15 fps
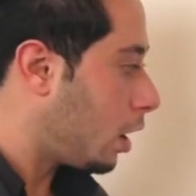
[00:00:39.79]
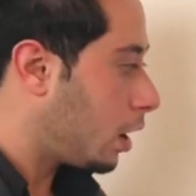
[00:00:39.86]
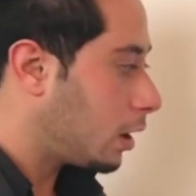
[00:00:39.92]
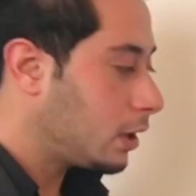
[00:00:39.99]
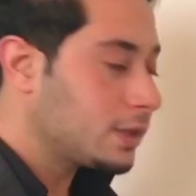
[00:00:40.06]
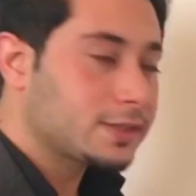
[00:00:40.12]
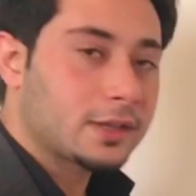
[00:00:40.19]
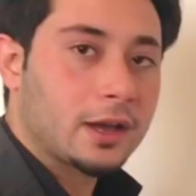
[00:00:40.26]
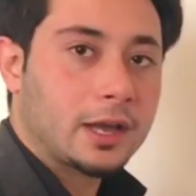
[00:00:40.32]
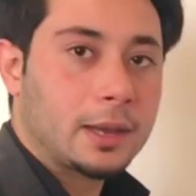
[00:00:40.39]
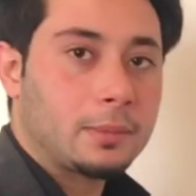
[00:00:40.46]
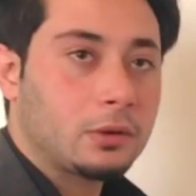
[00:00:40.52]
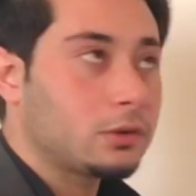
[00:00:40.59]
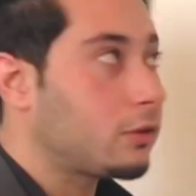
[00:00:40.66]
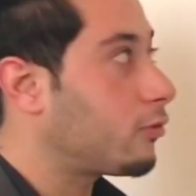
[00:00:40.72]
Let's talk
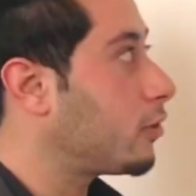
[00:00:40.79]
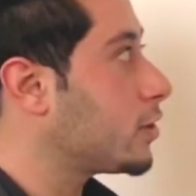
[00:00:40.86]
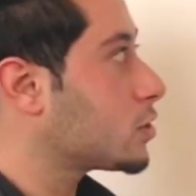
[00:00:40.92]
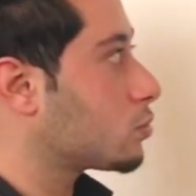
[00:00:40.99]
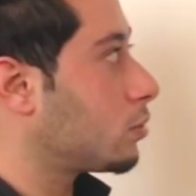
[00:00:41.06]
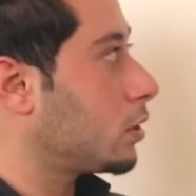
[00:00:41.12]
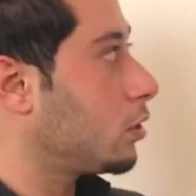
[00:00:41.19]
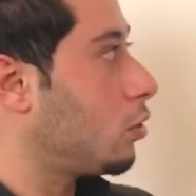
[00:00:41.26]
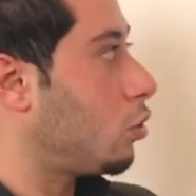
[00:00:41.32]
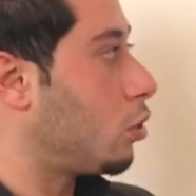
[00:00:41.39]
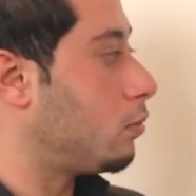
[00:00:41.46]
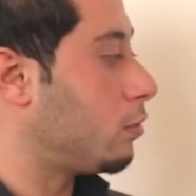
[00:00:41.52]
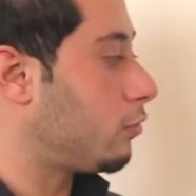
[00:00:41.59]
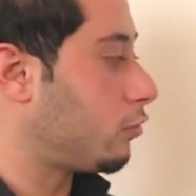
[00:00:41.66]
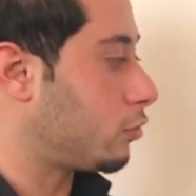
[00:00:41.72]
about the first one,
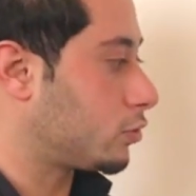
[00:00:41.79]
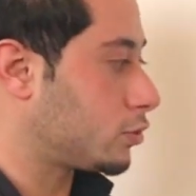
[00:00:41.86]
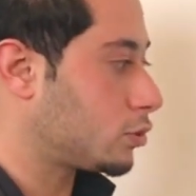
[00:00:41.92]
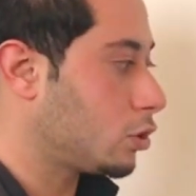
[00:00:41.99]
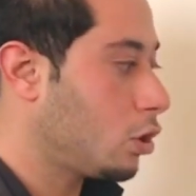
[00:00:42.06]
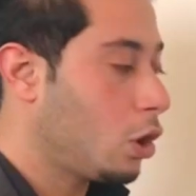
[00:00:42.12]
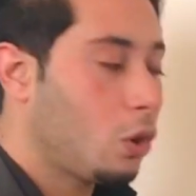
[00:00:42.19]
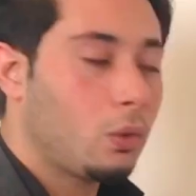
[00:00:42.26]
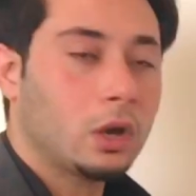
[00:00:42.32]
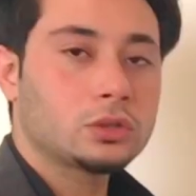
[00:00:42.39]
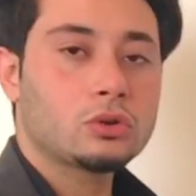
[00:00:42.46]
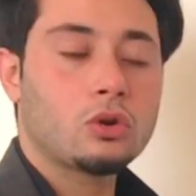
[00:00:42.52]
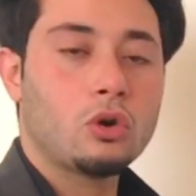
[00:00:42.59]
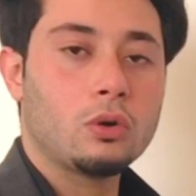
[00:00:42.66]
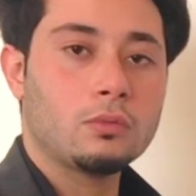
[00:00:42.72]
homophones. What
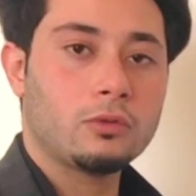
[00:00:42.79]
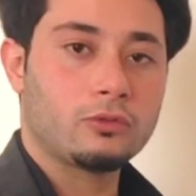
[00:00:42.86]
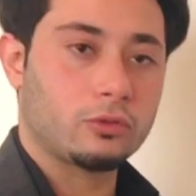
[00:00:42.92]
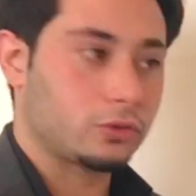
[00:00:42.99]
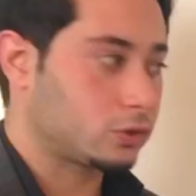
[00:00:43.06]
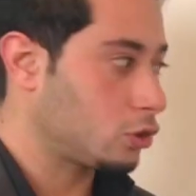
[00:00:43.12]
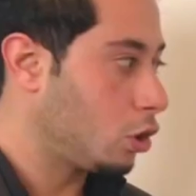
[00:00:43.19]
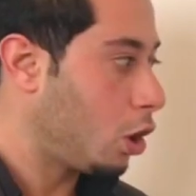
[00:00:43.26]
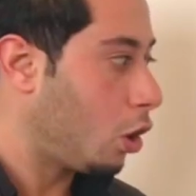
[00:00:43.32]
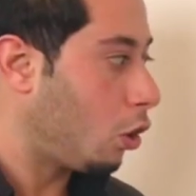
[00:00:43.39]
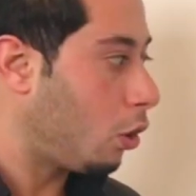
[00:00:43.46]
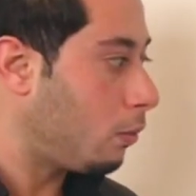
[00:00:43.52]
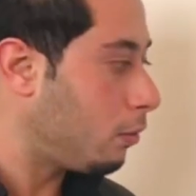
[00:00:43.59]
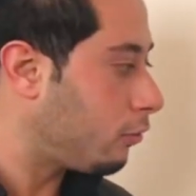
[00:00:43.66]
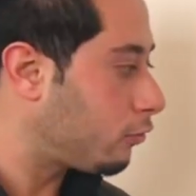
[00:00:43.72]
are homophones?
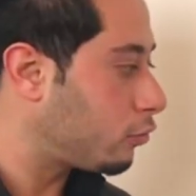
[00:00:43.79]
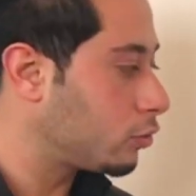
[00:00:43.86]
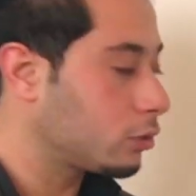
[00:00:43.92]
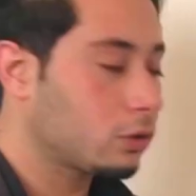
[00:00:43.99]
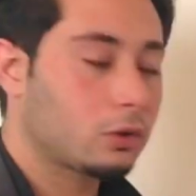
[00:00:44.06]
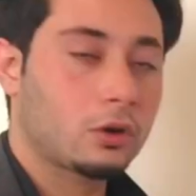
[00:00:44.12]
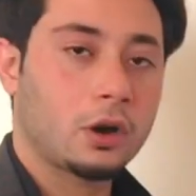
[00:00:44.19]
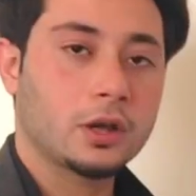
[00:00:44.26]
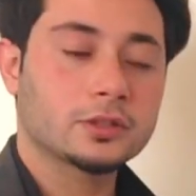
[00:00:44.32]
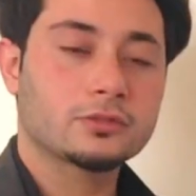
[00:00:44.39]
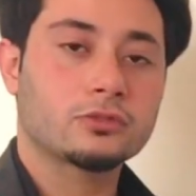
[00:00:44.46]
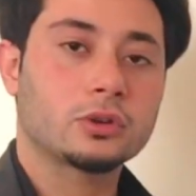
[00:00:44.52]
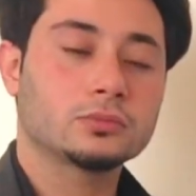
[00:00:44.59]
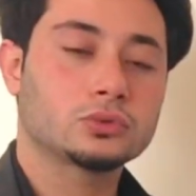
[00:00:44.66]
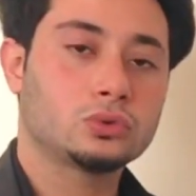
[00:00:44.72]
Homophone got
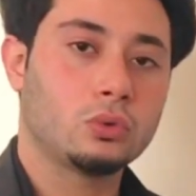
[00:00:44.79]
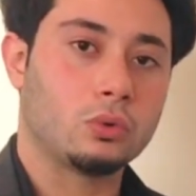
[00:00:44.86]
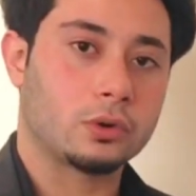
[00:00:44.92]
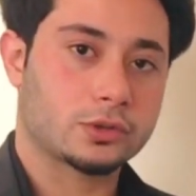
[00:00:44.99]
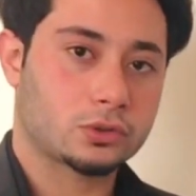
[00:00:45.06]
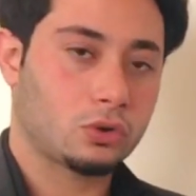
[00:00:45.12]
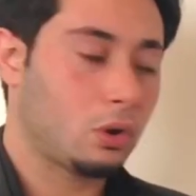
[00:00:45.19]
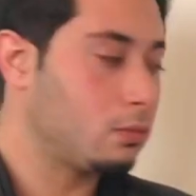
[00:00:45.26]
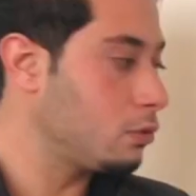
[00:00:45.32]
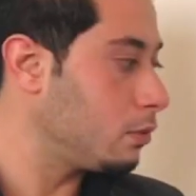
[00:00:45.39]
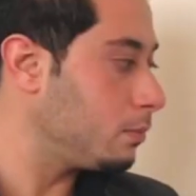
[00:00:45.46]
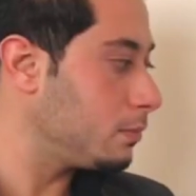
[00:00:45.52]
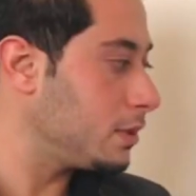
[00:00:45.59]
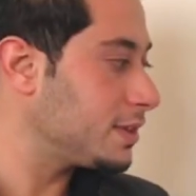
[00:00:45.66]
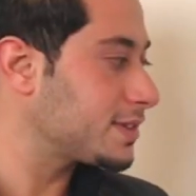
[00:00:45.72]
from two words. Homo
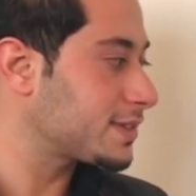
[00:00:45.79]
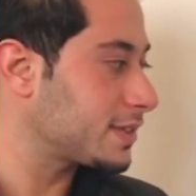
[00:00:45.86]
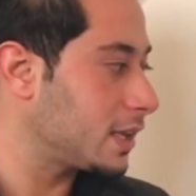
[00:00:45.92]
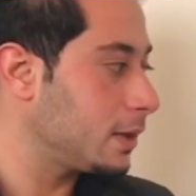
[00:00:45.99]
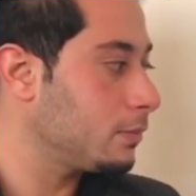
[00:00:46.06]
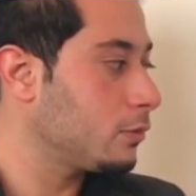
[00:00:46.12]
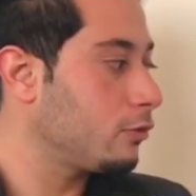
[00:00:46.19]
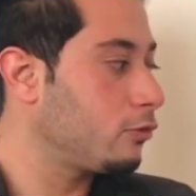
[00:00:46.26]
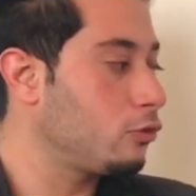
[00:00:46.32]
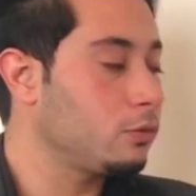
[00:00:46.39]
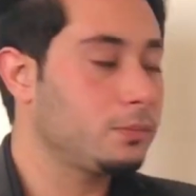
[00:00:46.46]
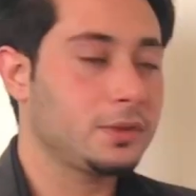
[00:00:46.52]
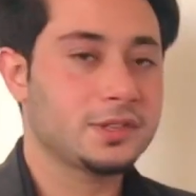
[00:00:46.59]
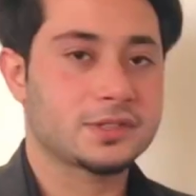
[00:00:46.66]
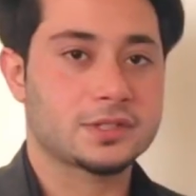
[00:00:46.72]
means same, phone
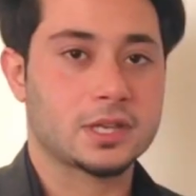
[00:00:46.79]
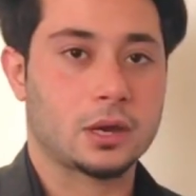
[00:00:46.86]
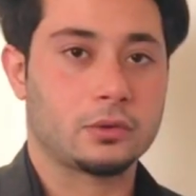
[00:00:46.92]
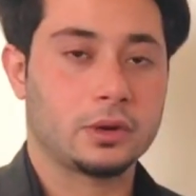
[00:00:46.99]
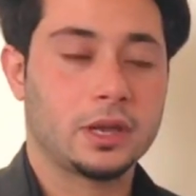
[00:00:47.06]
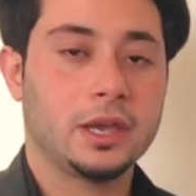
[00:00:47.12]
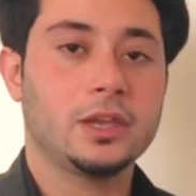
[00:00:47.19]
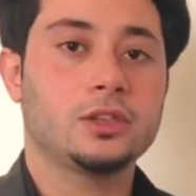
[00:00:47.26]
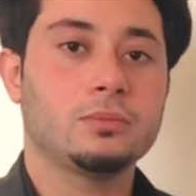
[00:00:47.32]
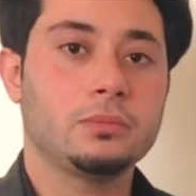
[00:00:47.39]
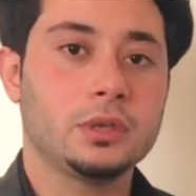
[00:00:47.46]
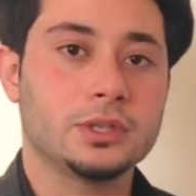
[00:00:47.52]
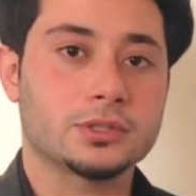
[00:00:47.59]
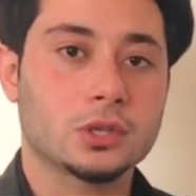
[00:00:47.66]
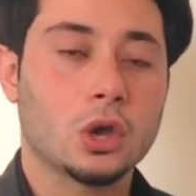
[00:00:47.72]
means sound. It
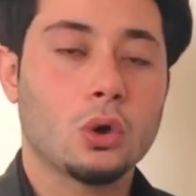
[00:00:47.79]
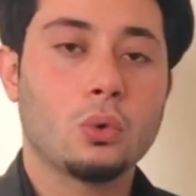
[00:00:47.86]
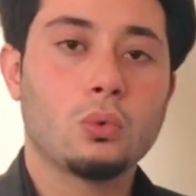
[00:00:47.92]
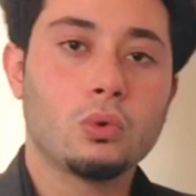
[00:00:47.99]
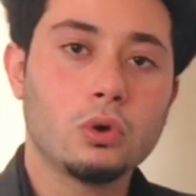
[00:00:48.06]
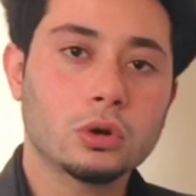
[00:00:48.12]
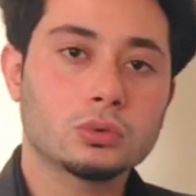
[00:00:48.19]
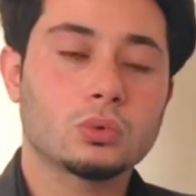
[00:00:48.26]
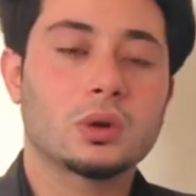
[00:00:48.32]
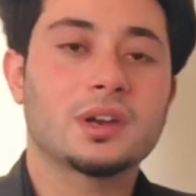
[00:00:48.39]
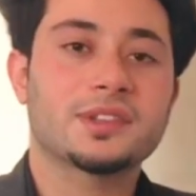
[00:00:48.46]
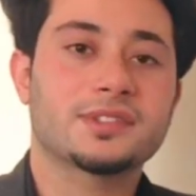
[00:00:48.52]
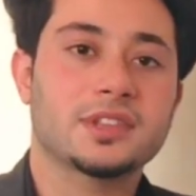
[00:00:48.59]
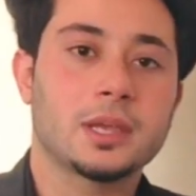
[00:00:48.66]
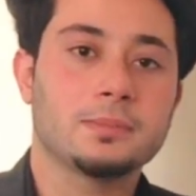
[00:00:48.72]
means word with the
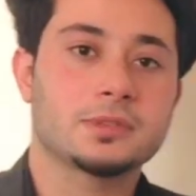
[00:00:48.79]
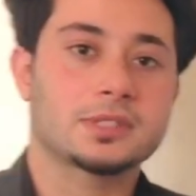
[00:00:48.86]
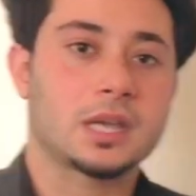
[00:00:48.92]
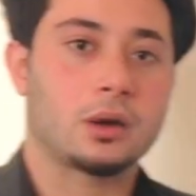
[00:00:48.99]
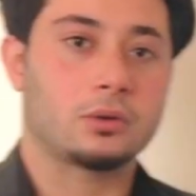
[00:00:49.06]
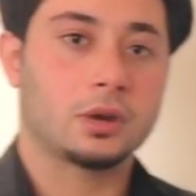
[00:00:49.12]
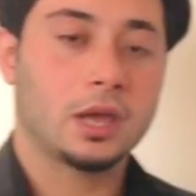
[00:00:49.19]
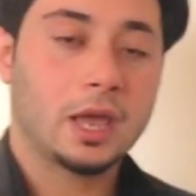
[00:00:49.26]
same sound.